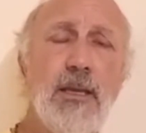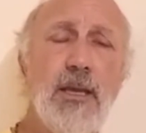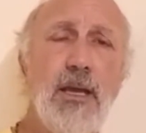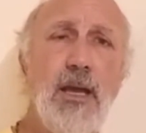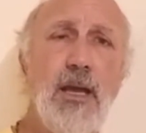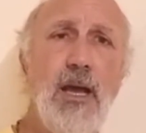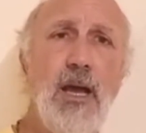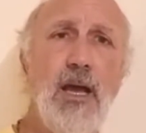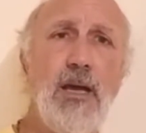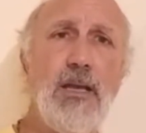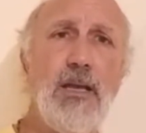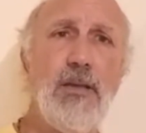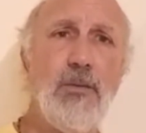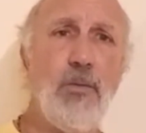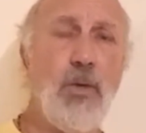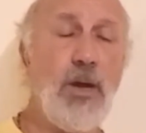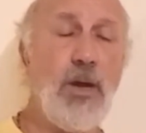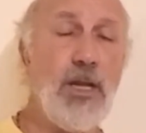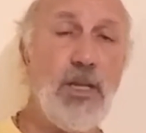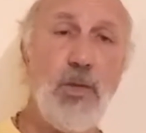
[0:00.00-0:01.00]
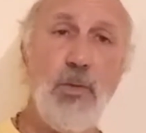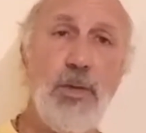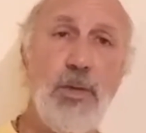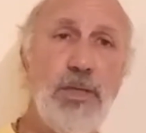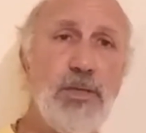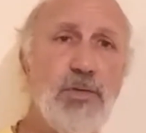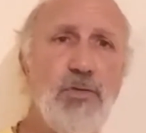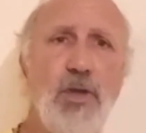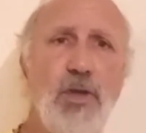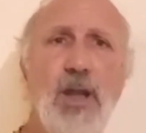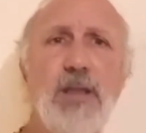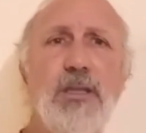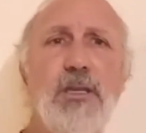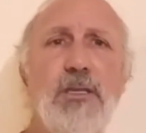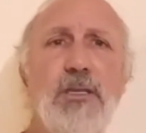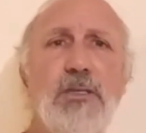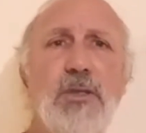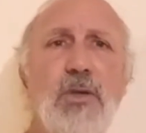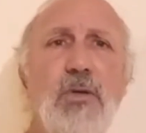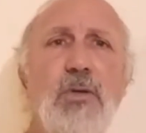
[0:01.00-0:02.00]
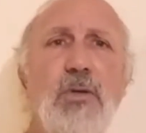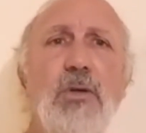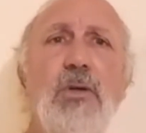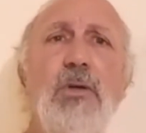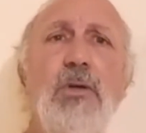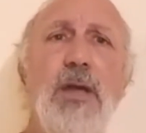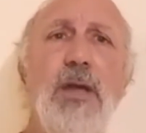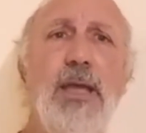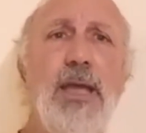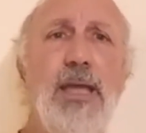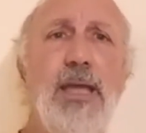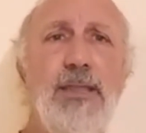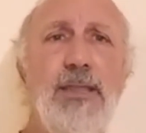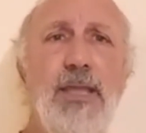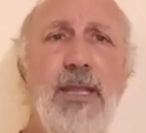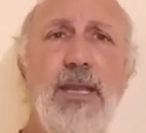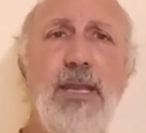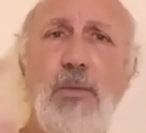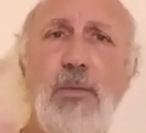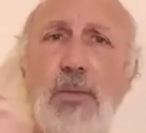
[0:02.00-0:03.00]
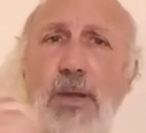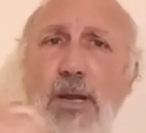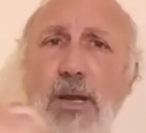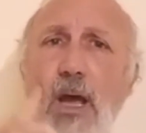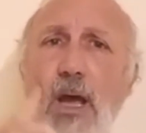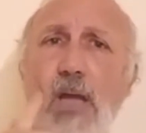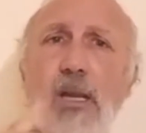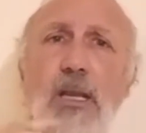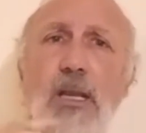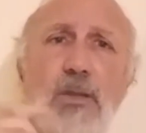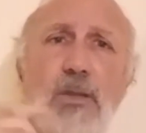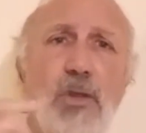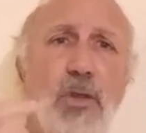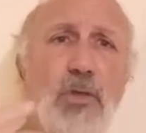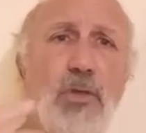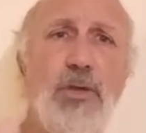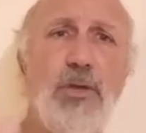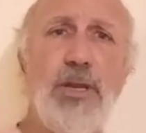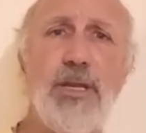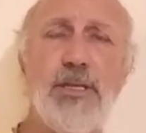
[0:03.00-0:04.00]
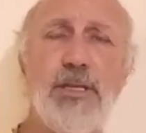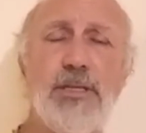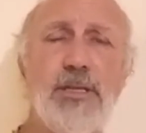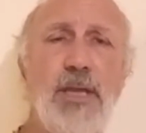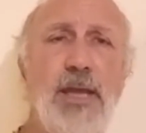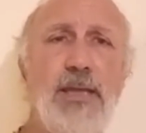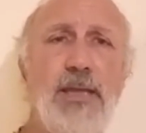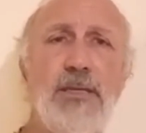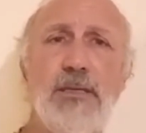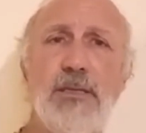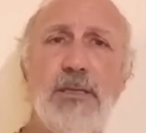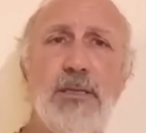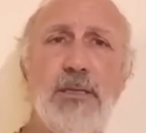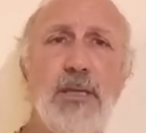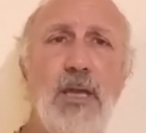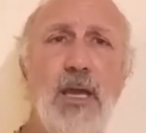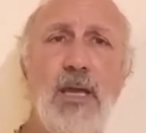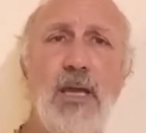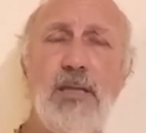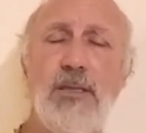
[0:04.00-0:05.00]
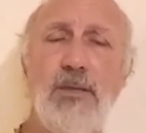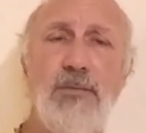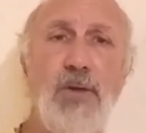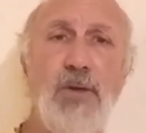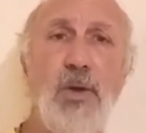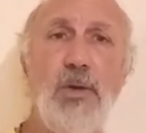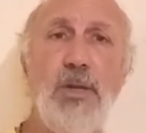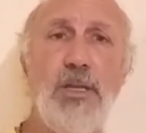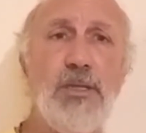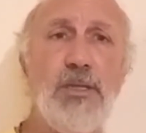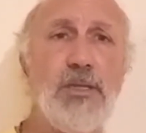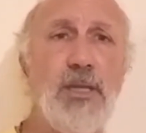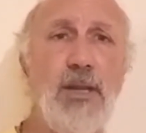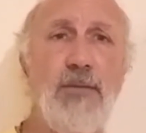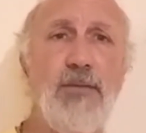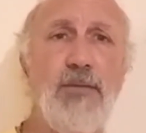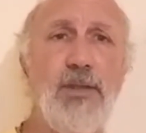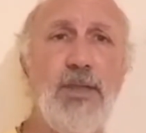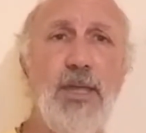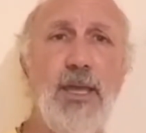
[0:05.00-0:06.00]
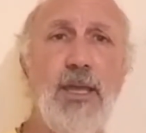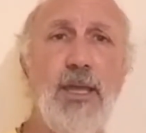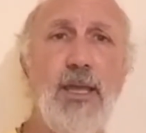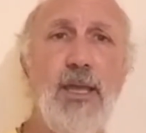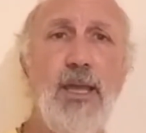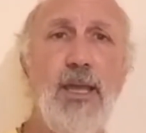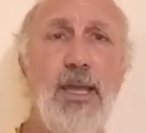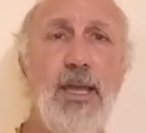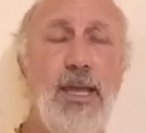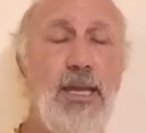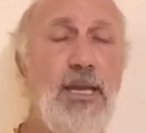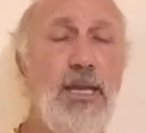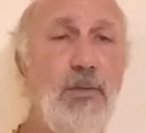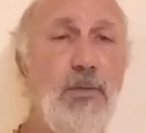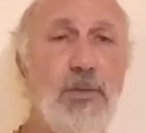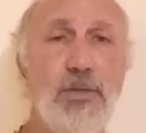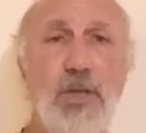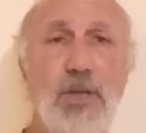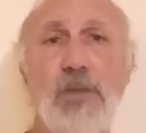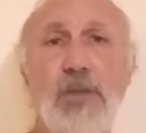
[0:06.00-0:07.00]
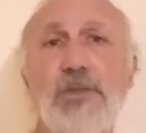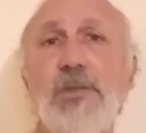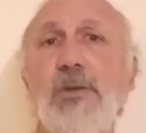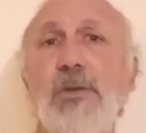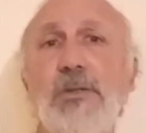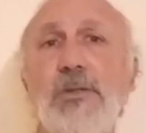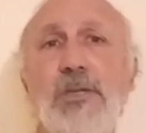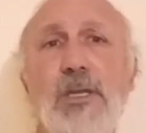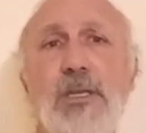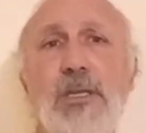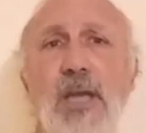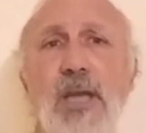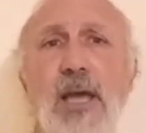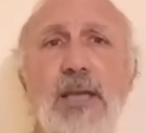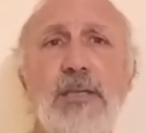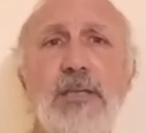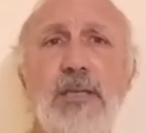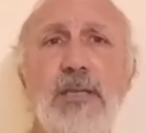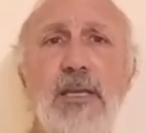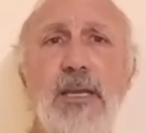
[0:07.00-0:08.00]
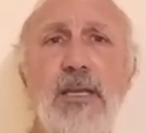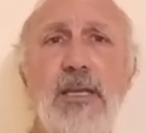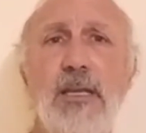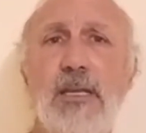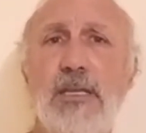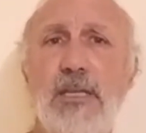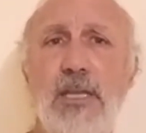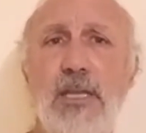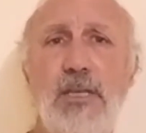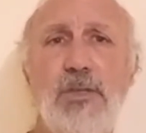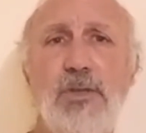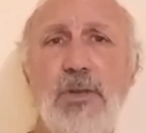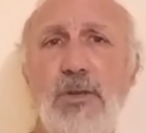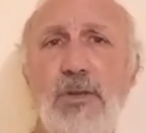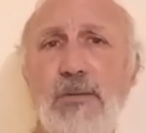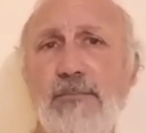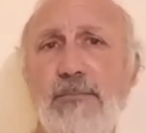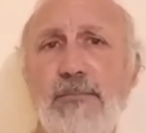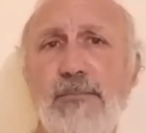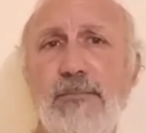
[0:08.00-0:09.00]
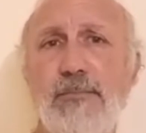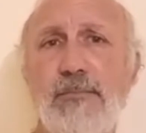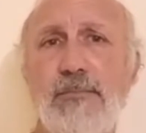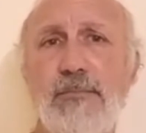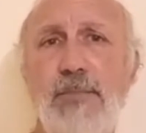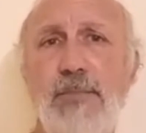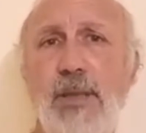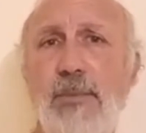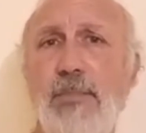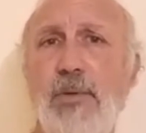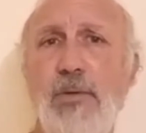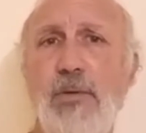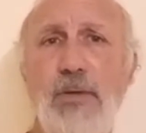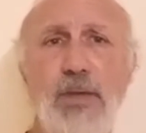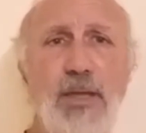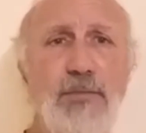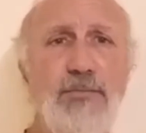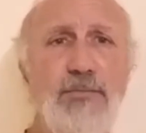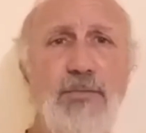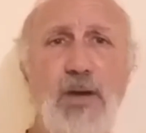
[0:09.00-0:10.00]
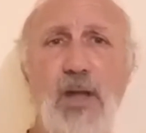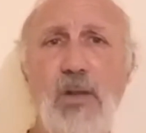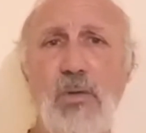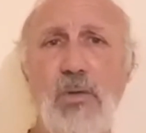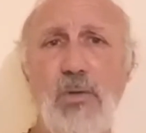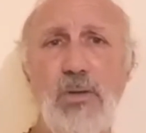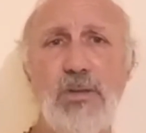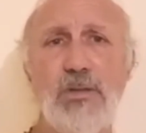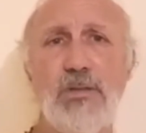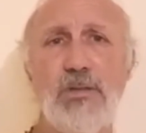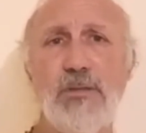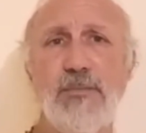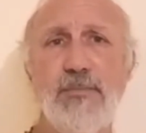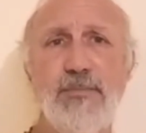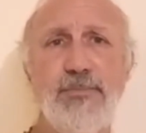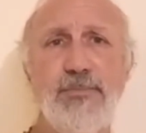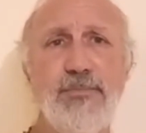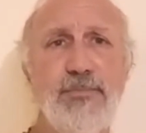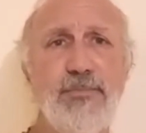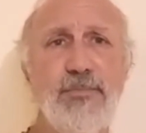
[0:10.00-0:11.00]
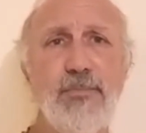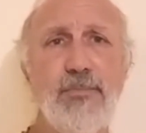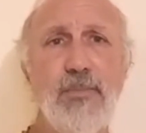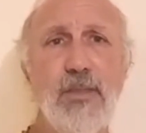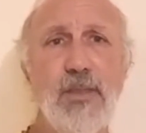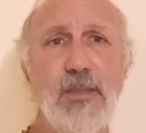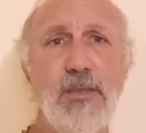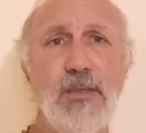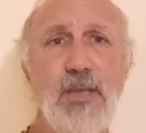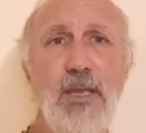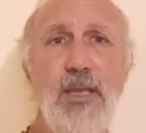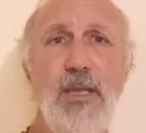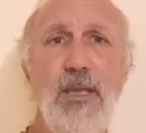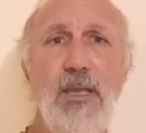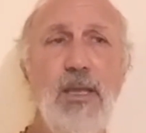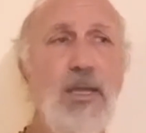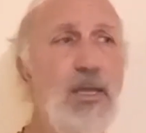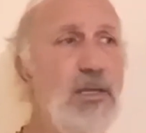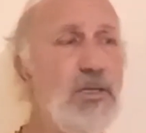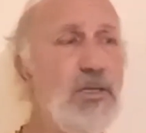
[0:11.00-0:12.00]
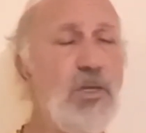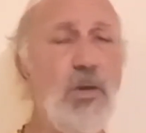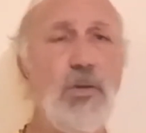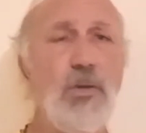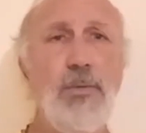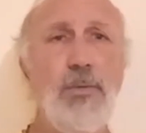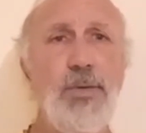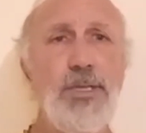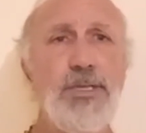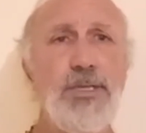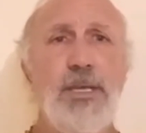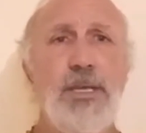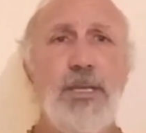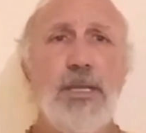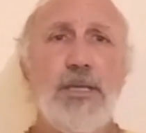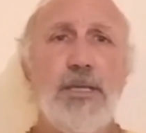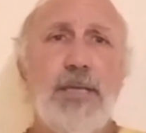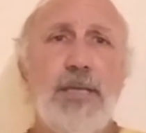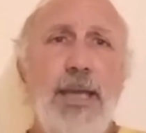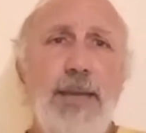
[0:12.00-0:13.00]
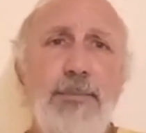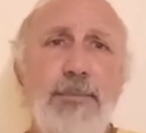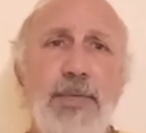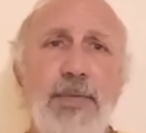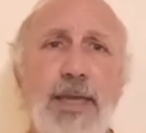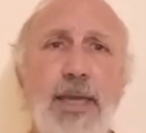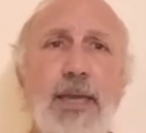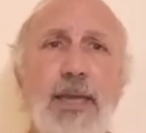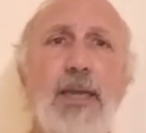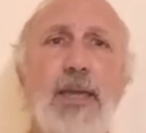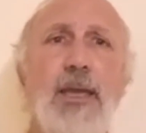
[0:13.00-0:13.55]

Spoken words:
Wanted to instruct his guru, and then he went on to criticize devotees and everything. And he was also sannyasi and a teacher. People had followers. See? So that we see the same thing.